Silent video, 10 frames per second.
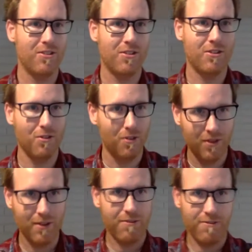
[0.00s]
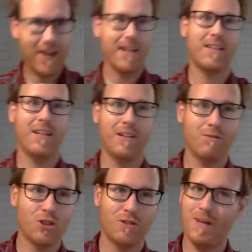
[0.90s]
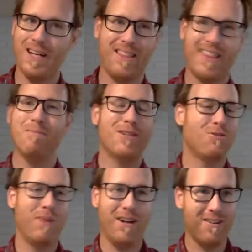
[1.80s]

So the fat kid just made it that much better.